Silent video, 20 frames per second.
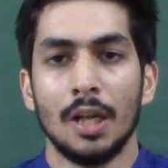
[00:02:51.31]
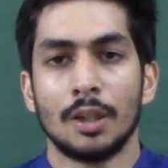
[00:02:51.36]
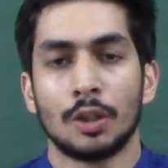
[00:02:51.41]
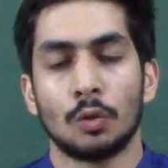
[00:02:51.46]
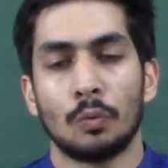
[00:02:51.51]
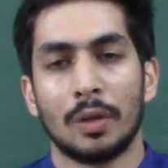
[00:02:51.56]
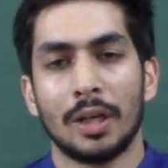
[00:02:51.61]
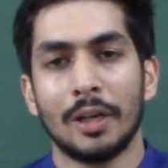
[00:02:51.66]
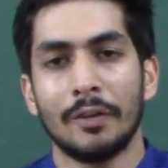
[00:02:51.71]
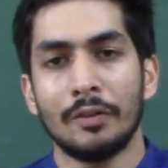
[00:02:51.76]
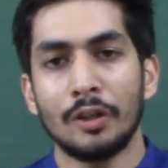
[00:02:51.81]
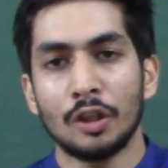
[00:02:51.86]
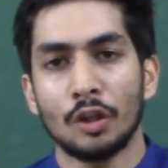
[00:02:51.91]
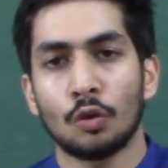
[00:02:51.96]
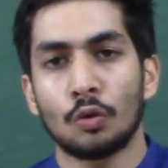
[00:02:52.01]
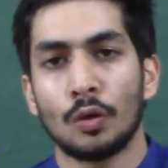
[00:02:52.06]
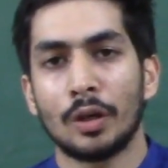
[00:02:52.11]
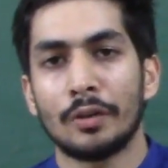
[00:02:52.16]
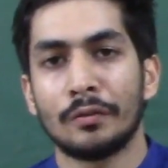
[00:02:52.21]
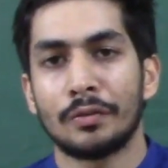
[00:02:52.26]
So whenever
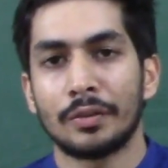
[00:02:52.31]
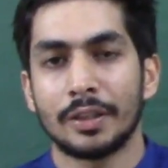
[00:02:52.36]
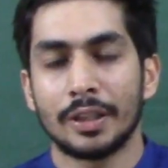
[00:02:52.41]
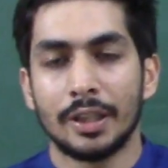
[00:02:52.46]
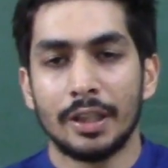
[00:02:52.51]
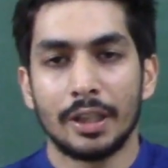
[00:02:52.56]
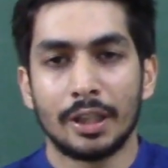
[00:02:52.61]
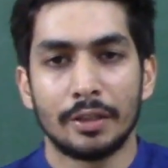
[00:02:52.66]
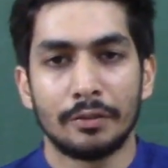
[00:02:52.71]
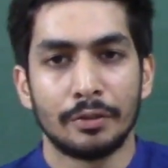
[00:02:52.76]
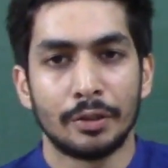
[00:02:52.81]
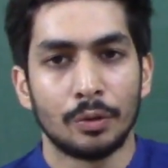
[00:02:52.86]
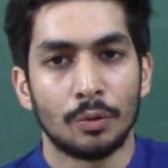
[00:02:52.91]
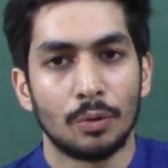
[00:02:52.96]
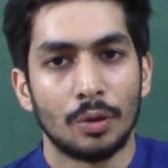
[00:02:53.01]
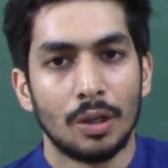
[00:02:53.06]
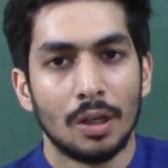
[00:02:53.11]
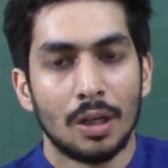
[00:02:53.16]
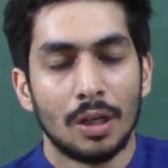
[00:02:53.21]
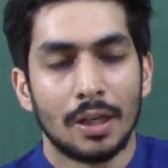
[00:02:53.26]
you're going for the interview,
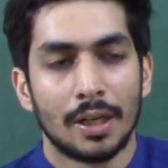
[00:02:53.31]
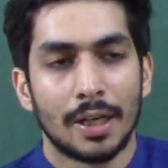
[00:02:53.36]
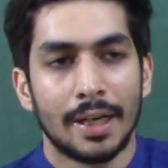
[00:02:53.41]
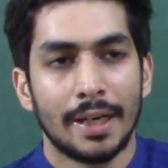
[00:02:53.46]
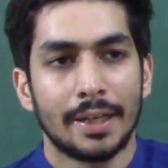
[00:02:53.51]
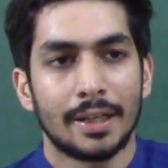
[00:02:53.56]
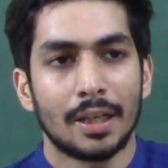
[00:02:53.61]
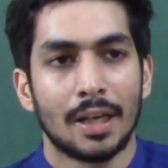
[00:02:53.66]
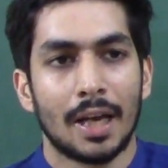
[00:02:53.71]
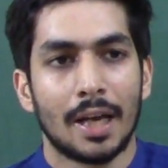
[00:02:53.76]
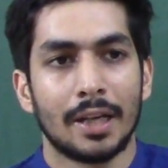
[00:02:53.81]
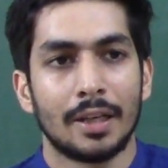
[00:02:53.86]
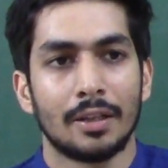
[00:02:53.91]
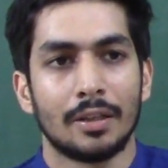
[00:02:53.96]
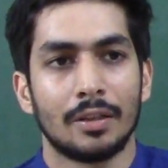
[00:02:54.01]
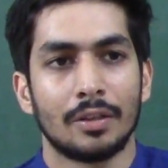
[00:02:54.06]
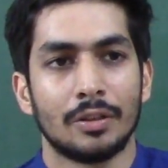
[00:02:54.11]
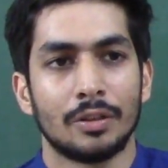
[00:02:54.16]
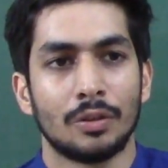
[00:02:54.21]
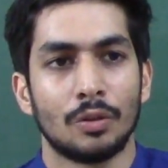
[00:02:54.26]
right,
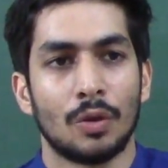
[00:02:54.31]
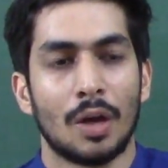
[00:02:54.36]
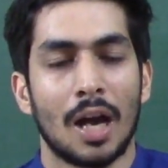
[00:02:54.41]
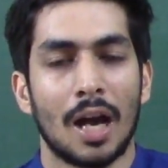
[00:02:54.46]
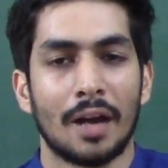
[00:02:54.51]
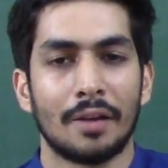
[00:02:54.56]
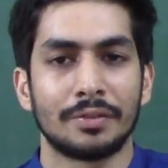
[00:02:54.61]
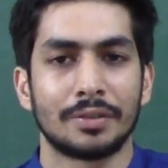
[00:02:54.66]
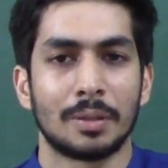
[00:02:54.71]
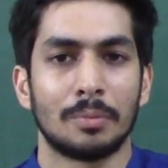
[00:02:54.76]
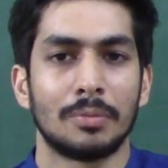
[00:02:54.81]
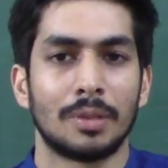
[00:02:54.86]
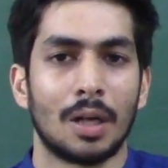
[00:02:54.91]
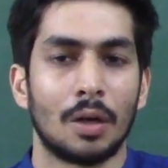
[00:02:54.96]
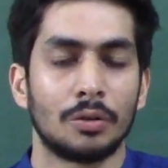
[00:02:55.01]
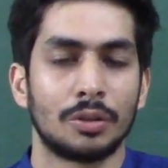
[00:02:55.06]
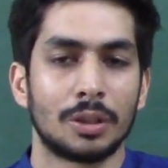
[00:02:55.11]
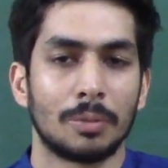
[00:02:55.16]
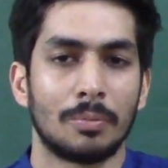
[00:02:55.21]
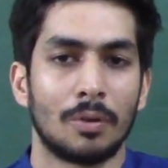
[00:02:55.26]
and you have some
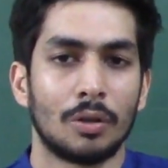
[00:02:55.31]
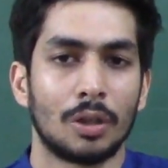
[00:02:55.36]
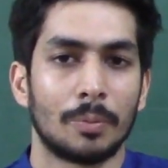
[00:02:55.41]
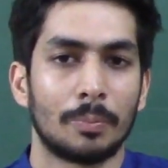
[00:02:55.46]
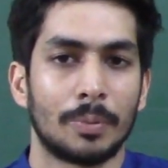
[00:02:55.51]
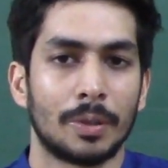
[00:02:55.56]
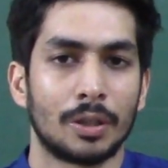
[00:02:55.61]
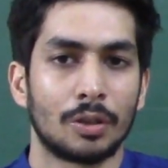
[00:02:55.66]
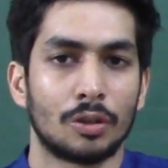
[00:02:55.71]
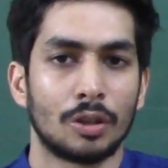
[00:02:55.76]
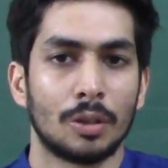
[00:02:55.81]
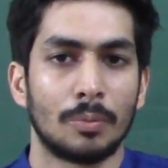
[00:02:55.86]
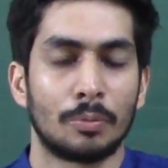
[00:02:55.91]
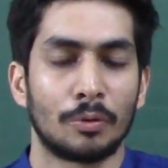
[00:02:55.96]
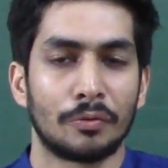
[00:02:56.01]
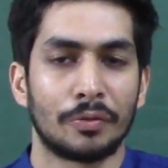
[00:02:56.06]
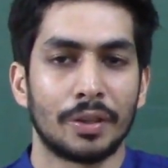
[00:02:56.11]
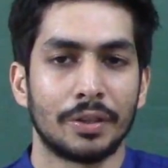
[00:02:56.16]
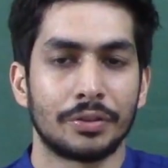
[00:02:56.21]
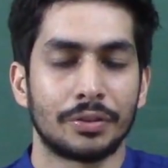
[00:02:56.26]
doubts about a particular
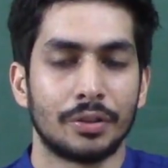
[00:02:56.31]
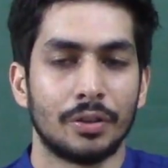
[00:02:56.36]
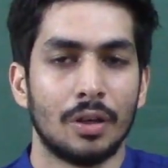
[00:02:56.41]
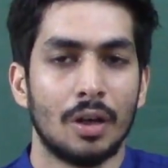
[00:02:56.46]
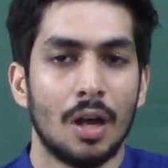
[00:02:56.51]
professor,